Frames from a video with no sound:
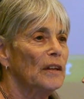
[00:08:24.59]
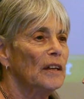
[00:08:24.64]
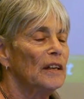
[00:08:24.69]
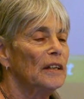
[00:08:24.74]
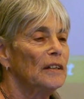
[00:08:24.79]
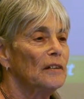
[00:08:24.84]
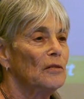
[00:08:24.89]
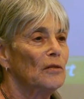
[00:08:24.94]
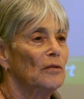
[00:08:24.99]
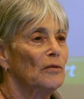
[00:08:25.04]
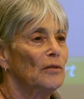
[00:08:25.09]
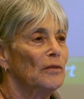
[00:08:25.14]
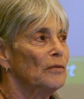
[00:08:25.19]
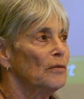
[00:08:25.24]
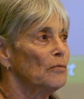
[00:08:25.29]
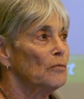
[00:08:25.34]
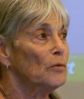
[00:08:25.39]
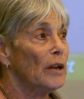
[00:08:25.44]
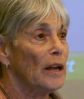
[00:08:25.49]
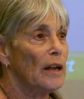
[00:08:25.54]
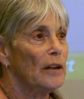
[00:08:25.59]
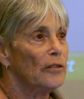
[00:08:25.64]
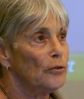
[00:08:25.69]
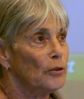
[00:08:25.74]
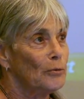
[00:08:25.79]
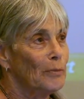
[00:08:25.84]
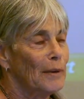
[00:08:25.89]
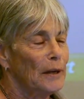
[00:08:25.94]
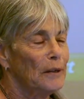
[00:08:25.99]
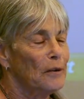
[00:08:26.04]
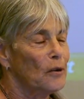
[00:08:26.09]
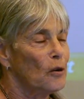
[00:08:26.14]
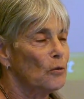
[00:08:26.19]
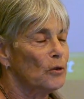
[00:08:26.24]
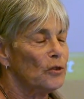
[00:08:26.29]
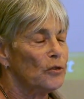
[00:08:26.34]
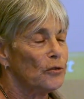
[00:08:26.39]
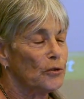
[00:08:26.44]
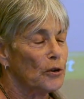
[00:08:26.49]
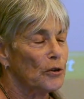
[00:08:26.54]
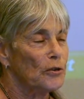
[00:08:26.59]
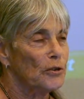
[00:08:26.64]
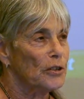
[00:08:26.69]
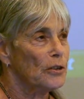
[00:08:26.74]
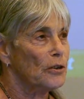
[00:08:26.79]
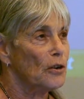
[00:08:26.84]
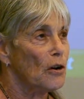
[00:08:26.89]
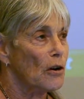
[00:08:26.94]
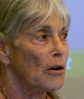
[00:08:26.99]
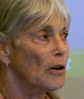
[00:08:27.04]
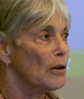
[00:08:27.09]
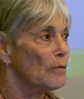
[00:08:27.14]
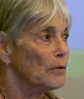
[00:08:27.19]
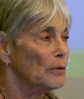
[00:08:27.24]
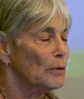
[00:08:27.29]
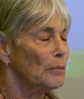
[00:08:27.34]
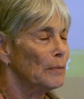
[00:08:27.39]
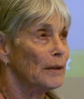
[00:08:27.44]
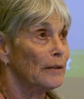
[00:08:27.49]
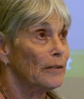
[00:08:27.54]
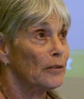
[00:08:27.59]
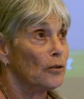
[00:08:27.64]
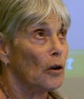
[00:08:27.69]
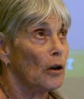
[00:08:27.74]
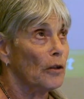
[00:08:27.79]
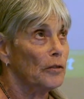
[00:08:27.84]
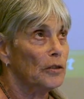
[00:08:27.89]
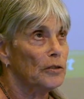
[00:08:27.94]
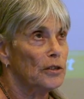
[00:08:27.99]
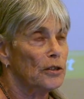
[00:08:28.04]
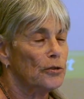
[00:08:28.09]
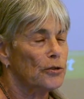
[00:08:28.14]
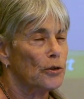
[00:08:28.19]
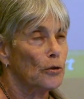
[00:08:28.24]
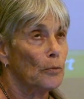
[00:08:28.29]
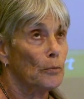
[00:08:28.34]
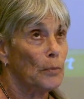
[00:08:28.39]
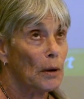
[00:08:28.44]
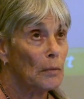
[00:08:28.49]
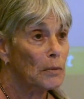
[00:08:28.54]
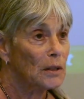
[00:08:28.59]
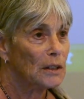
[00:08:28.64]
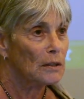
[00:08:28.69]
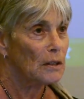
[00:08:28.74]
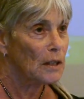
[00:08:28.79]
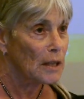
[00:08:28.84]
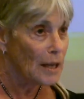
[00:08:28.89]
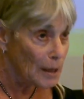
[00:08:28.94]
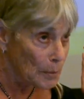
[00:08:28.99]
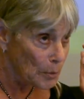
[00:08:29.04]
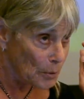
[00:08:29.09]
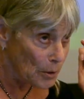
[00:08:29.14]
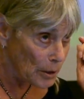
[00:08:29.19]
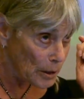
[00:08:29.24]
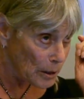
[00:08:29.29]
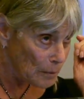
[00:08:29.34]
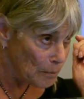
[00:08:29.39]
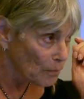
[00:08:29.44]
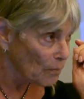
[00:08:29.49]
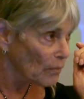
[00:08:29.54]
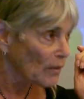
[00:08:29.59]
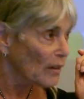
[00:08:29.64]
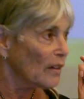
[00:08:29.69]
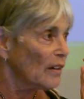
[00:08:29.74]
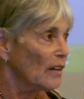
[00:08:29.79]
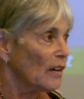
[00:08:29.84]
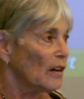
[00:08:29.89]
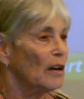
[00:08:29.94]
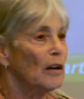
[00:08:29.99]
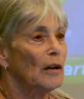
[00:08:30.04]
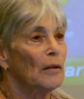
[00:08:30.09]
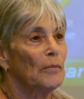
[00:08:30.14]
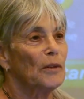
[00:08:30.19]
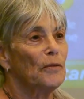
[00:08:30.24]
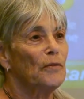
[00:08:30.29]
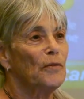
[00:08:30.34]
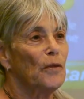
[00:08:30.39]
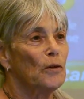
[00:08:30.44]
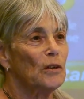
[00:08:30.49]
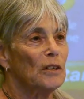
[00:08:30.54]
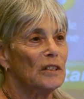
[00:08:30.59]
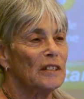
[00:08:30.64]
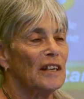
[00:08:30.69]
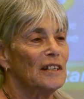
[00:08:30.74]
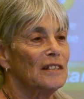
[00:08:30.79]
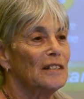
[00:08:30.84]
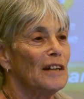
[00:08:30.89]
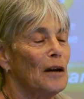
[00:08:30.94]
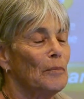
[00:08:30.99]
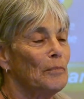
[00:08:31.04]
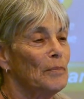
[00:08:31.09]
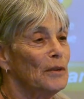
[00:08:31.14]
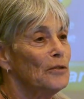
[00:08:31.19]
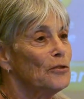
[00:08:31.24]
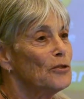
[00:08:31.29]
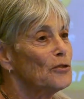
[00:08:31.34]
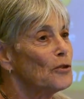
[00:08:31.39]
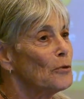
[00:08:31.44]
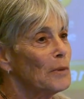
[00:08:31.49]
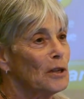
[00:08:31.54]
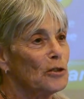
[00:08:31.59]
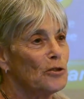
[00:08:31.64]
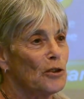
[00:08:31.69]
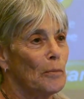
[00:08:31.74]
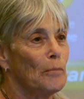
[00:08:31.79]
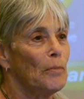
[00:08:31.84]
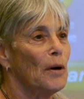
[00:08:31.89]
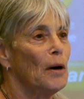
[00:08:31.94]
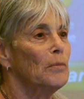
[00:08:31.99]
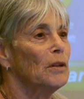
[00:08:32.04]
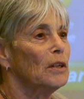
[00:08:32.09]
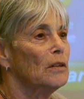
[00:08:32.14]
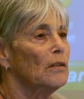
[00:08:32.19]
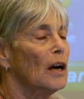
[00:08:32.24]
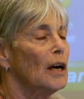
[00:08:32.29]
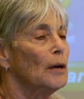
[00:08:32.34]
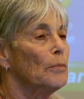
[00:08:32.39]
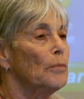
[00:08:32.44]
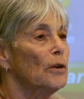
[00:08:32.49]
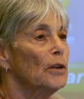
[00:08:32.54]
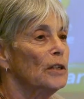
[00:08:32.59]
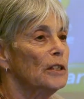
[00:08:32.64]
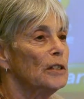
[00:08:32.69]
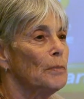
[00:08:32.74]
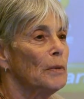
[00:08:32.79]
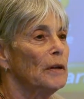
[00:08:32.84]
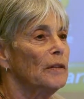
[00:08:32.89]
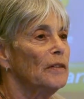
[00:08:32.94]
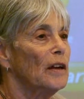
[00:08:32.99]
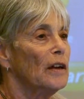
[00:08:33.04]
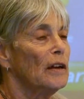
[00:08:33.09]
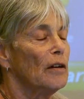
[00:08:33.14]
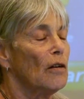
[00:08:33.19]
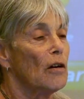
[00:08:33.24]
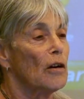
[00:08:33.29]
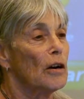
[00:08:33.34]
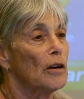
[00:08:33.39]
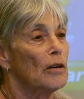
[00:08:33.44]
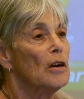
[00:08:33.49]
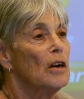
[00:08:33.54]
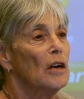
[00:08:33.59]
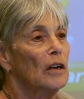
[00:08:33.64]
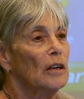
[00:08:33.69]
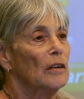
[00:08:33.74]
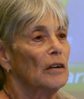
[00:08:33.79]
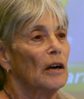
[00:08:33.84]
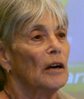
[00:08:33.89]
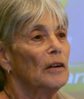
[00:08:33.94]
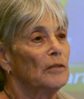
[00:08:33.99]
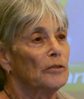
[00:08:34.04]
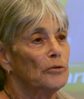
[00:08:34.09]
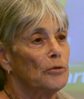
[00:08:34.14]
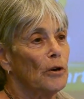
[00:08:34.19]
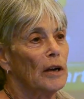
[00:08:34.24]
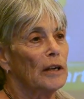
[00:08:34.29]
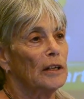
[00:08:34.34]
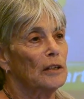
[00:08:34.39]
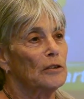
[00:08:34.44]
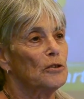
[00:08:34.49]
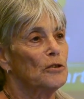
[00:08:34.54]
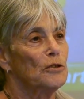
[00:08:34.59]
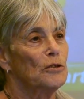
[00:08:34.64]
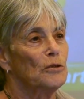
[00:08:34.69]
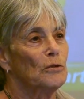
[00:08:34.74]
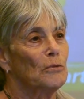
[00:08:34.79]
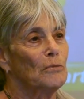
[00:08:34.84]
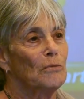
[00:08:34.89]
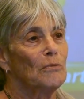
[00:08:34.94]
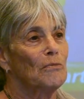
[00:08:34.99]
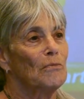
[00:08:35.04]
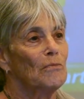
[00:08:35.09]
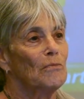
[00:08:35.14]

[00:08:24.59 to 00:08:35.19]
It, as you may know, was started at Harvard, but it's called the Digital Public Library. The focus has not been so much on public libraries, but they are trying to